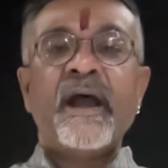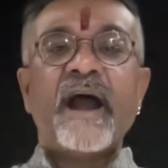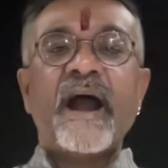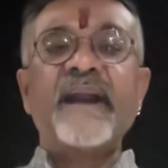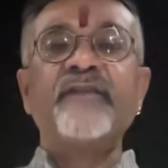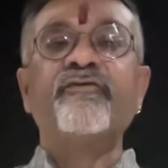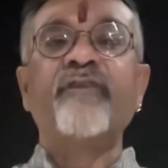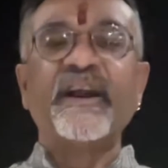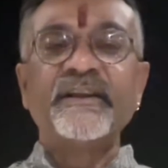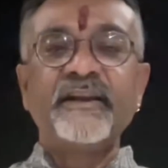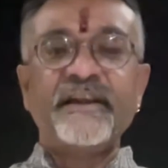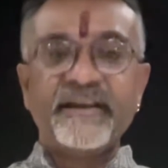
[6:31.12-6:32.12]
And
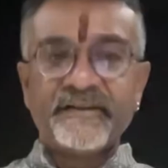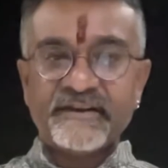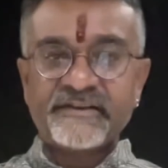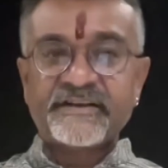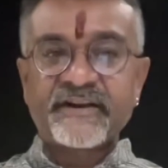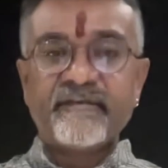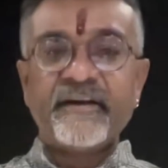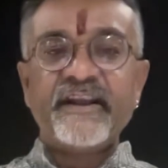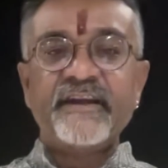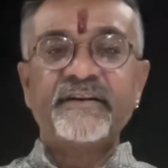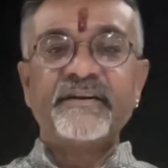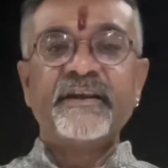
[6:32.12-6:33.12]
finally, this
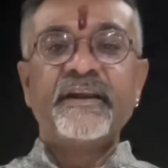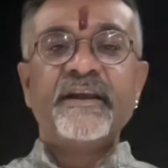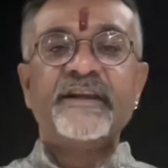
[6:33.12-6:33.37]
Dravidian